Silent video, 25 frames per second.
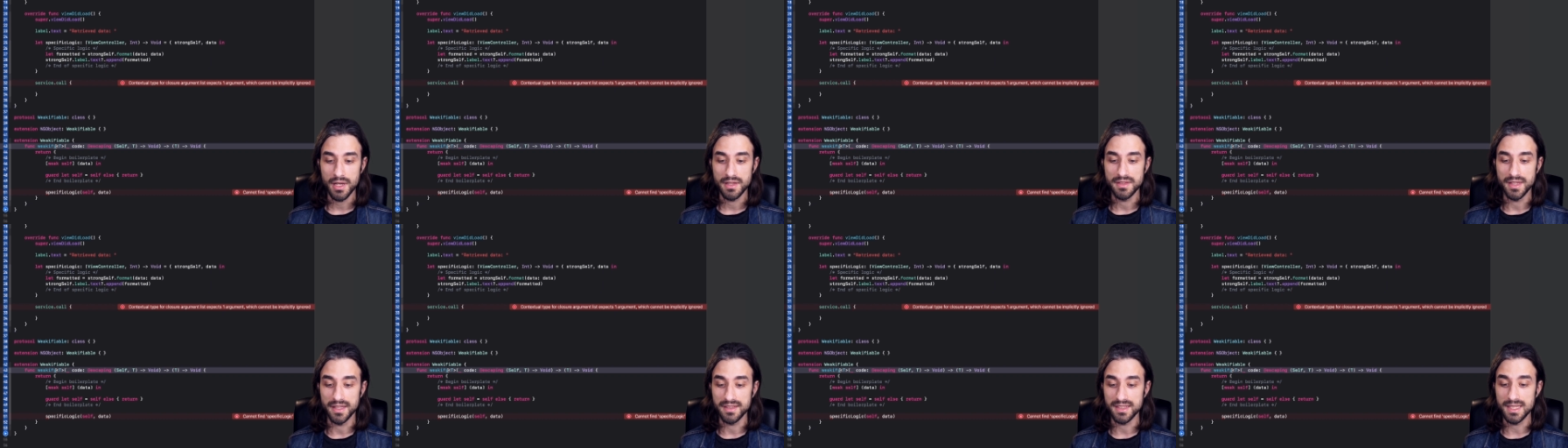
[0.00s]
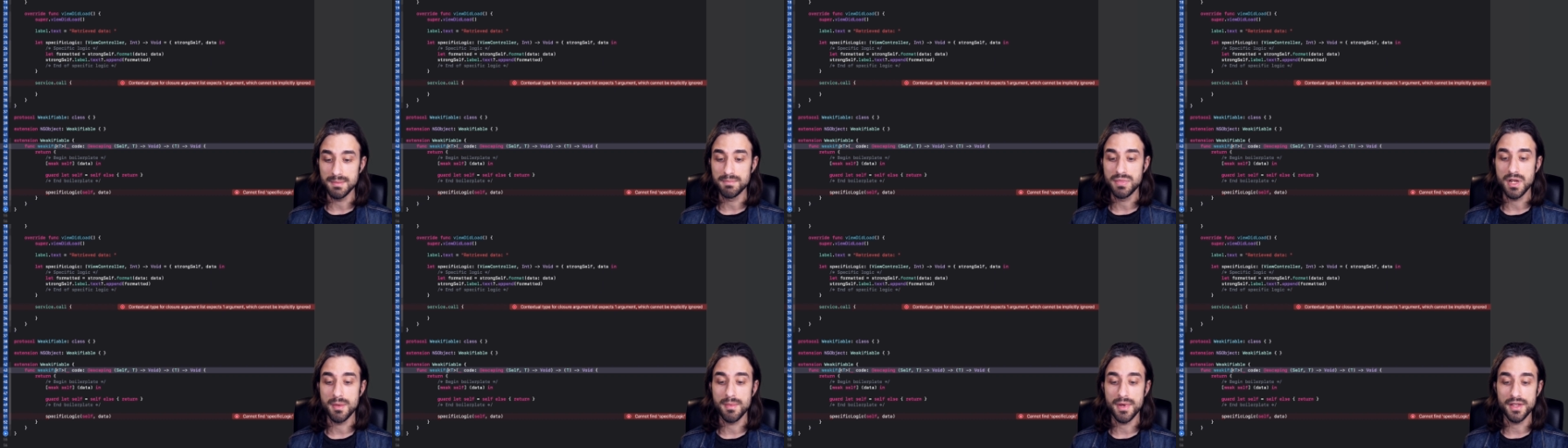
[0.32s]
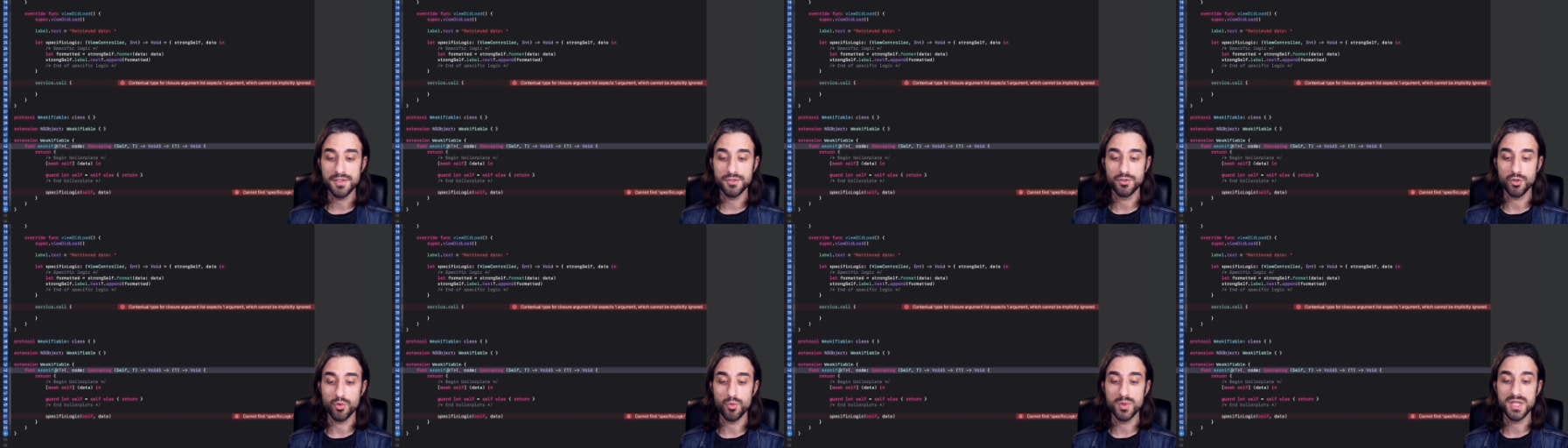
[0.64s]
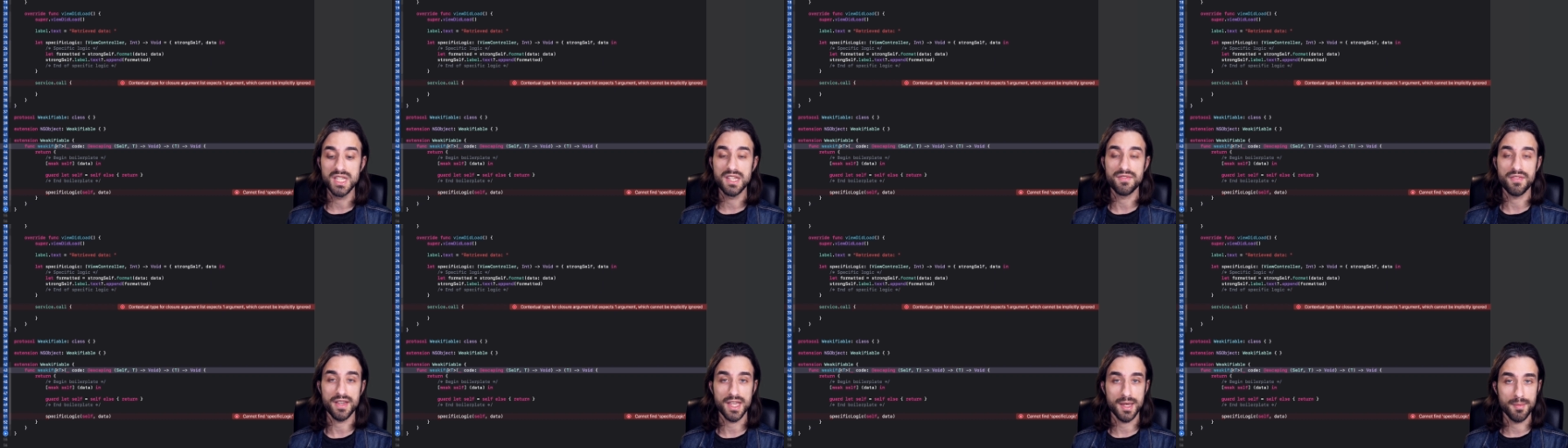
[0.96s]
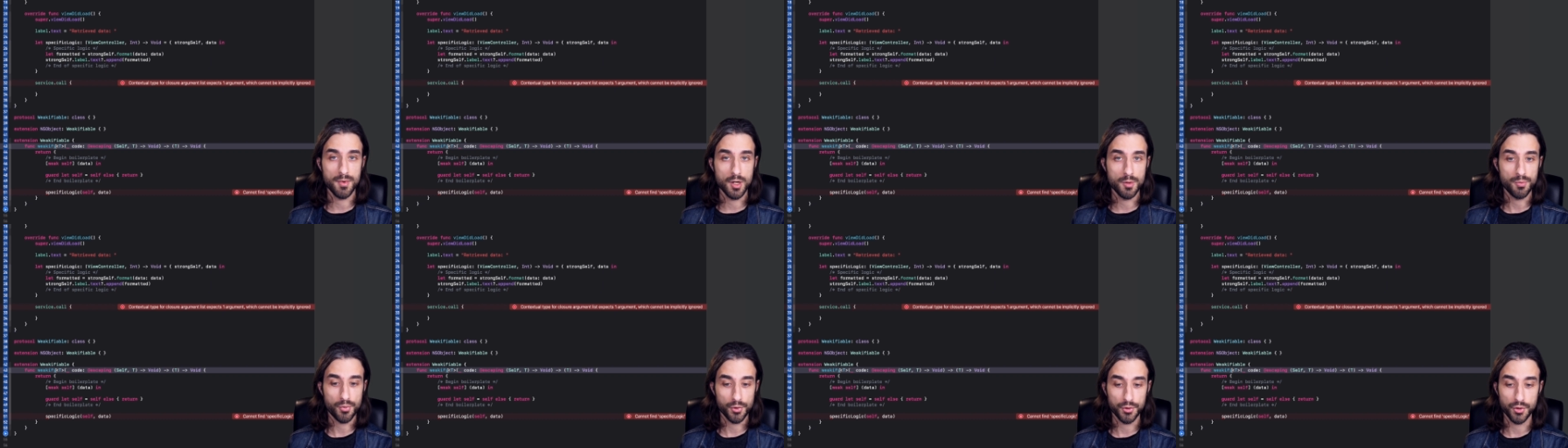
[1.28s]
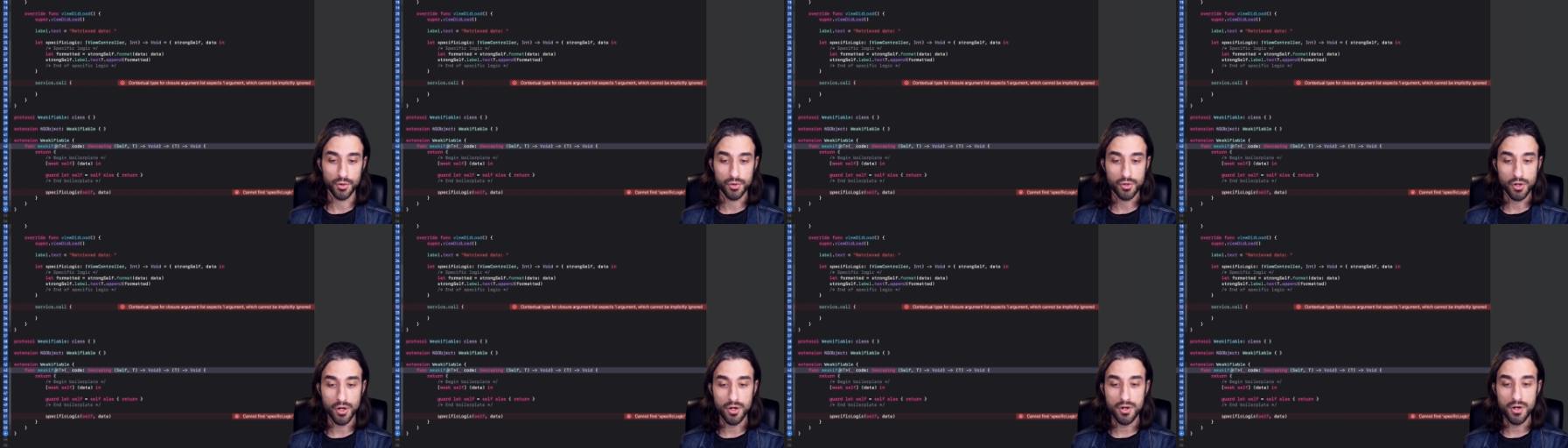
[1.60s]
that implements the weakifiable
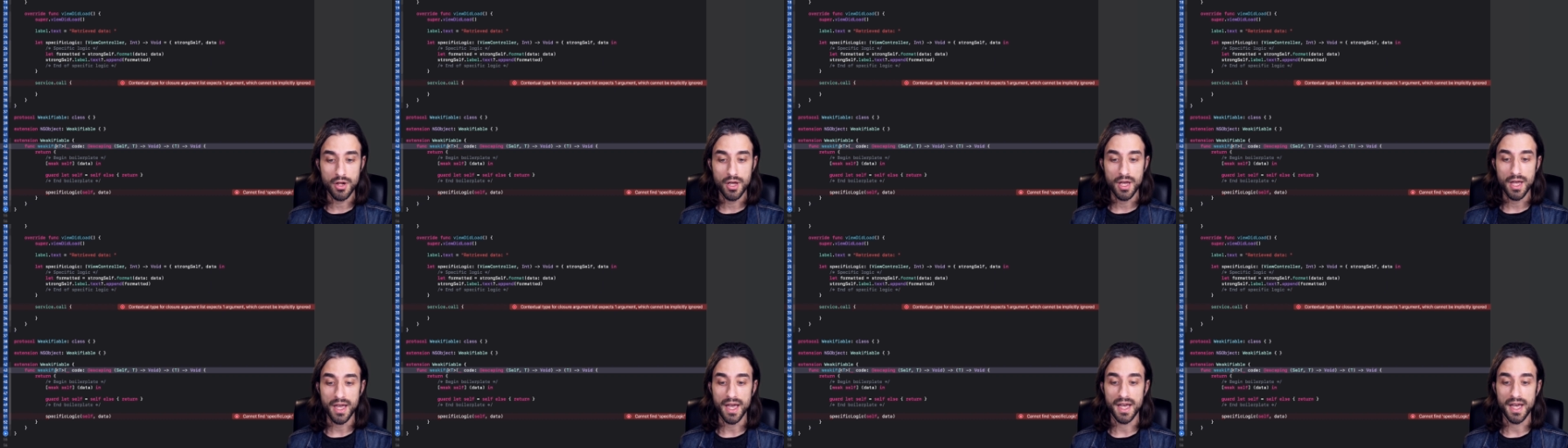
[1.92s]
protocol,